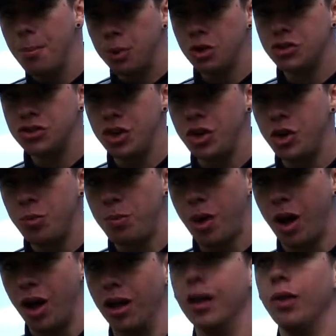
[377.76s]
plus the new
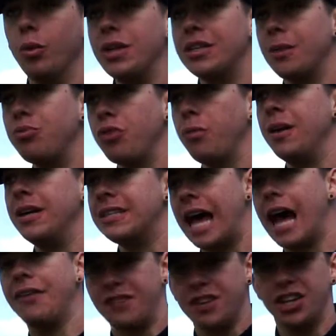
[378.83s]
ball, which I promise
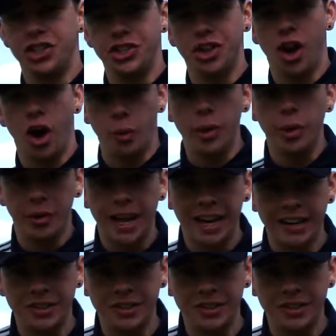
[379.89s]
after the shot we will get